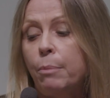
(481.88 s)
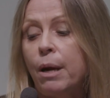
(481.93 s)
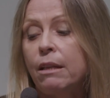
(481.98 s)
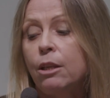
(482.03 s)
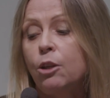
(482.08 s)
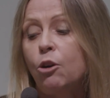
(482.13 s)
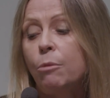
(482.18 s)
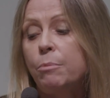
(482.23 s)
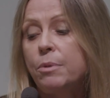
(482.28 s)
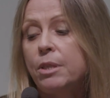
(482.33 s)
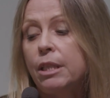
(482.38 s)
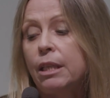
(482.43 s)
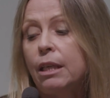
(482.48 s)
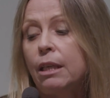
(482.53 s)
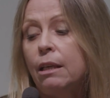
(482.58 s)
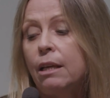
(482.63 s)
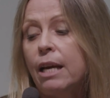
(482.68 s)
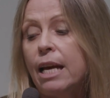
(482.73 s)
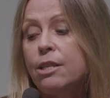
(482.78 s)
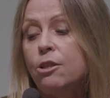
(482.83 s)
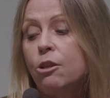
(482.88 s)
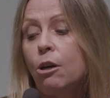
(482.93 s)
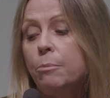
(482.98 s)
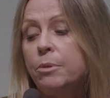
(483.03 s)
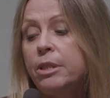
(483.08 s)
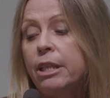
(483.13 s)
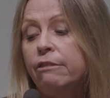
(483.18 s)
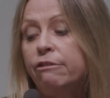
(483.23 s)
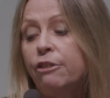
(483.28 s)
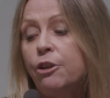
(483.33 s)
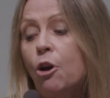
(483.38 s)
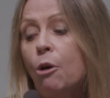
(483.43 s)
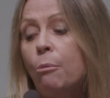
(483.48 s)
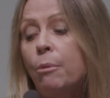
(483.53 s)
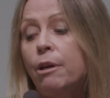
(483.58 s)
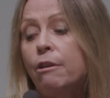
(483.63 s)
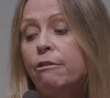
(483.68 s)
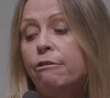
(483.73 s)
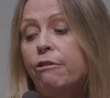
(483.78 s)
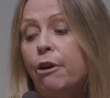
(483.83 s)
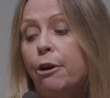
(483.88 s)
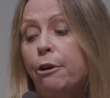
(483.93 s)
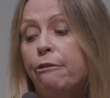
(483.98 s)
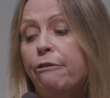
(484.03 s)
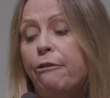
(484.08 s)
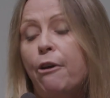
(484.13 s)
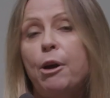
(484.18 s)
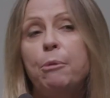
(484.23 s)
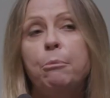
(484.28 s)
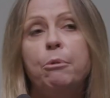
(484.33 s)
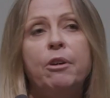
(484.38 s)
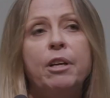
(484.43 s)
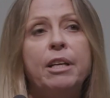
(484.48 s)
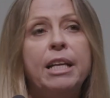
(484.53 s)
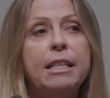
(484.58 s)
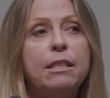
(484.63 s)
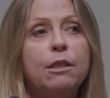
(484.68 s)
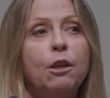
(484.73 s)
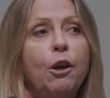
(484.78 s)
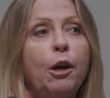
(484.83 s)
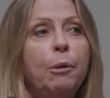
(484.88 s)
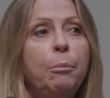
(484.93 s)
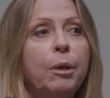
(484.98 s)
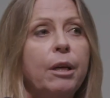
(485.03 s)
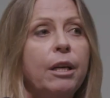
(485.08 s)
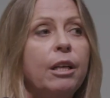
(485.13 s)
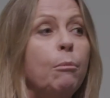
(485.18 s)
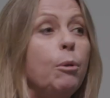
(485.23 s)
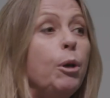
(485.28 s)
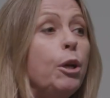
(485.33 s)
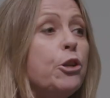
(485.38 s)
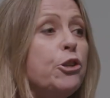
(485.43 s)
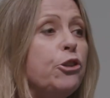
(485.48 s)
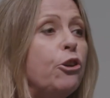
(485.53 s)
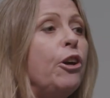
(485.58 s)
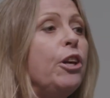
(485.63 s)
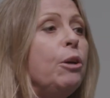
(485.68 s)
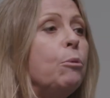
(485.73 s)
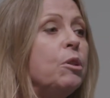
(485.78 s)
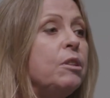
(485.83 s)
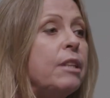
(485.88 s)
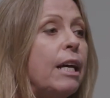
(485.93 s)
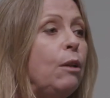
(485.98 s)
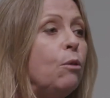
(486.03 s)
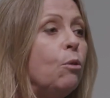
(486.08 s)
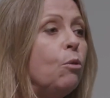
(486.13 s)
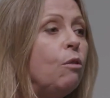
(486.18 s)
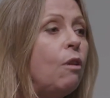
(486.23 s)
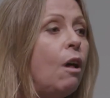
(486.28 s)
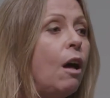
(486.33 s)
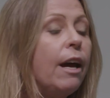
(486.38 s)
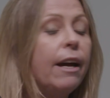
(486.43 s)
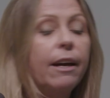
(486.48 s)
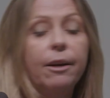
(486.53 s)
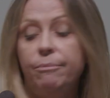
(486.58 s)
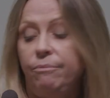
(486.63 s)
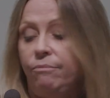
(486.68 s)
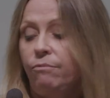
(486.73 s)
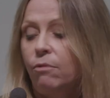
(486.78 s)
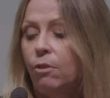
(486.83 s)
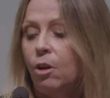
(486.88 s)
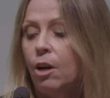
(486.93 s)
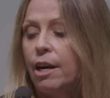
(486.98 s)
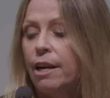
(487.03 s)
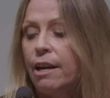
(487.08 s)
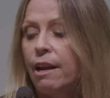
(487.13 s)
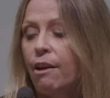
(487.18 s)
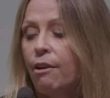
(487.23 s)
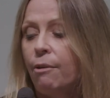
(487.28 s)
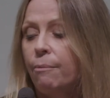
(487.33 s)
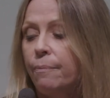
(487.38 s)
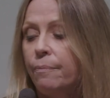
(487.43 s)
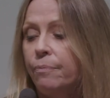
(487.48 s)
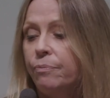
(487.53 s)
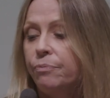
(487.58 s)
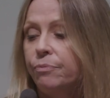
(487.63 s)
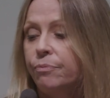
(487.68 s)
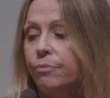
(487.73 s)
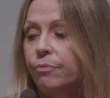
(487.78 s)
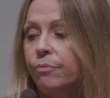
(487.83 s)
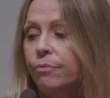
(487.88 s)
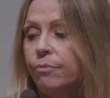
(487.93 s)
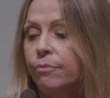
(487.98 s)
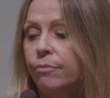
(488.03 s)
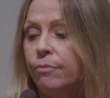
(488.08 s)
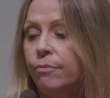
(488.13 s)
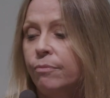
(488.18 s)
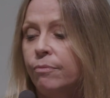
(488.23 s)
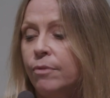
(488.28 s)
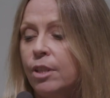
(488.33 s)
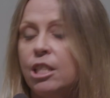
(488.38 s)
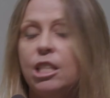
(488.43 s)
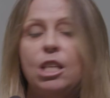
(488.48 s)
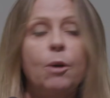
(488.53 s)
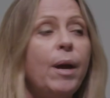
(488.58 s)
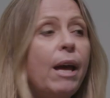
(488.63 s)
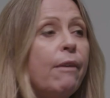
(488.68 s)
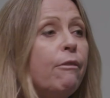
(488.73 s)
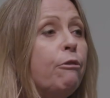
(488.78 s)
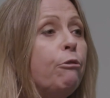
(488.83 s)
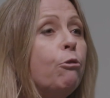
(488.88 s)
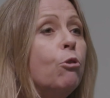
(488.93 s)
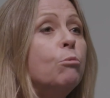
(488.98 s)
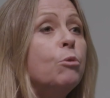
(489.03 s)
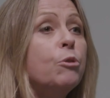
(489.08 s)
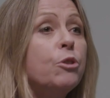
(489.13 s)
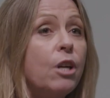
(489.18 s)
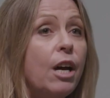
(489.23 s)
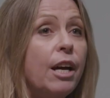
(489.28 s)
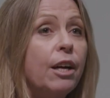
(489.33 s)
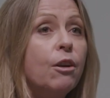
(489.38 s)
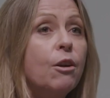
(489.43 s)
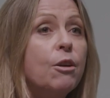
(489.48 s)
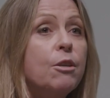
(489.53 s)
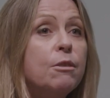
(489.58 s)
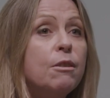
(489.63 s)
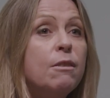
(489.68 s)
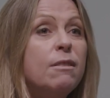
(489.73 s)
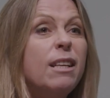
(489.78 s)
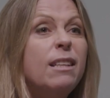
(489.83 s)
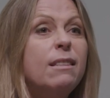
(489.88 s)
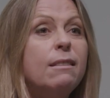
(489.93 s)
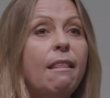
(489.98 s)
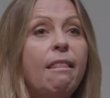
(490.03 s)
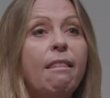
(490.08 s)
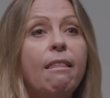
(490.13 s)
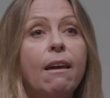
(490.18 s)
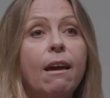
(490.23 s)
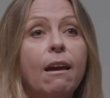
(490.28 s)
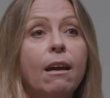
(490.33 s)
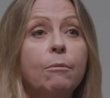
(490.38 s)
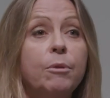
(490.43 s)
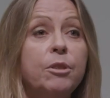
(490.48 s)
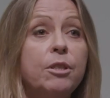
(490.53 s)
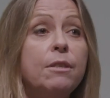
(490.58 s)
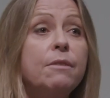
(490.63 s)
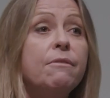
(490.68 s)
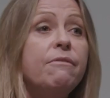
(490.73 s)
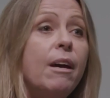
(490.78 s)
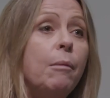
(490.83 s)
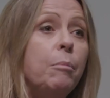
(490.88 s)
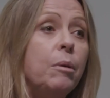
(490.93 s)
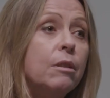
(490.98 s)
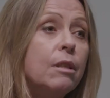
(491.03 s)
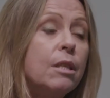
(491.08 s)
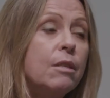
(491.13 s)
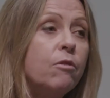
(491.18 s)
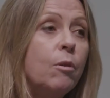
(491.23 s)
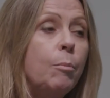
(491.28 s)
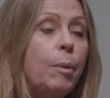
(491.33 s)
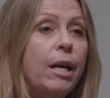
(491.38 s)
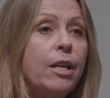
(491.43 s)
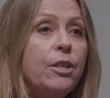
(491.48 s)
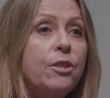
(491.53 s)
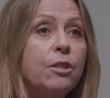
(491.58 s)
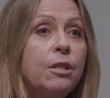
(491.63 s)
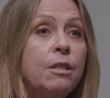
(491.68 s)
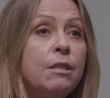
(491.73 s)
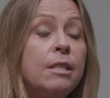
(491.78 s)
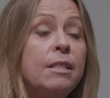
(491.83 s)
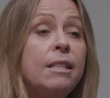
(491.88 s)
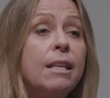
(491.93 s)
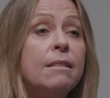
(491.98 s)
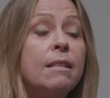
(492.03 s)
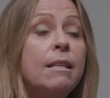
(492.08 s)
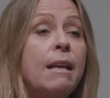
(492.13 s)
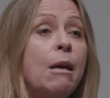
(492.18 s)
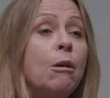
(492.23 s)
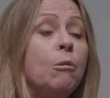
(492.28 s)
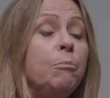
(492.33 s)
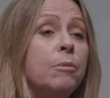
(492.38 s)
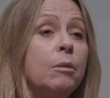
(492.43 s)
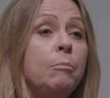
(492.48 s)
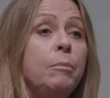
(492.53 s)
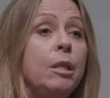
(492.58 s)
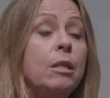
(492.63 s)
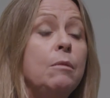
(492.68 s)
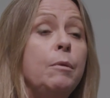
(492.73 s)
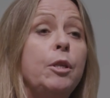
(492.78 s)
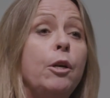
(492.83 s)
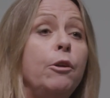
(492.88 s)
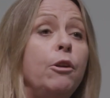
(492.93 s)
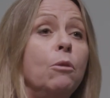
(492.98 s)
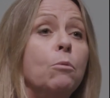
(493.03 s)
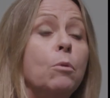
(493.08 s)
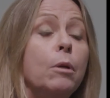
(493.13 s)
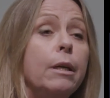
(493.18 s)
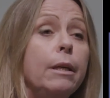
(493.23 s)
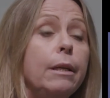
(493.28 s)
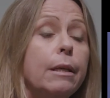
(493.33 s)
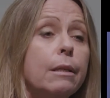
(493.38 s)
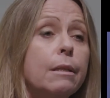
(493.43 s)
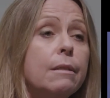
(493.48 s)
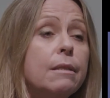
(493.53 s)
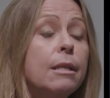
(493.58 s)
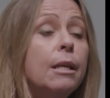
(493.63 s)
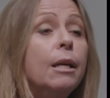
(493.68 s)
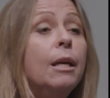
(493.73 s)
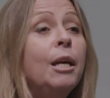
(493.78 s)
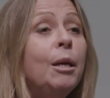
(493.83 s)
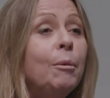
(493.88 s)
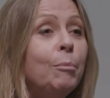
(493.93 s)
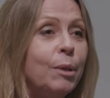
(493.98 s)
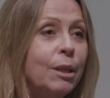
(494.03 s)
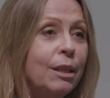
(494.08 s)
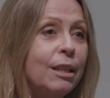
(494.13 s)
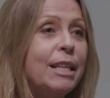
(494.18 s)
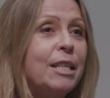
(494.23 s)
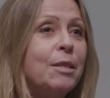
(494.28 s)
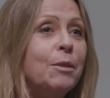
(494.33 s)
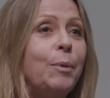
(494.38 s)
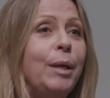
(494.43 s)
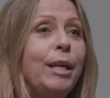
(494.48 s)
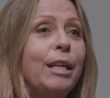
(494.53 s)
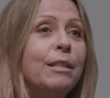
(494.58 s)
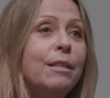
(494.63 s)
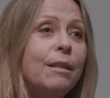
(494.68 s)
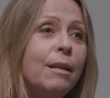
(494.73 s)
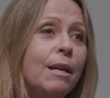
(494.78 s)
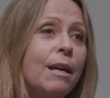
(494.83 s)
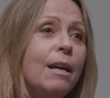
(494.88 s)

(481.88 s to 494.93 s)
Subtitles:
palinopsia, entoptic phenomena, photophobia and nyctalopia, and I'm going to show you what they look like right now. So we have a formal diagnosis. It's a thing, which is fabulous for patients. It doesn't help them because we don't know what it is, but at least we can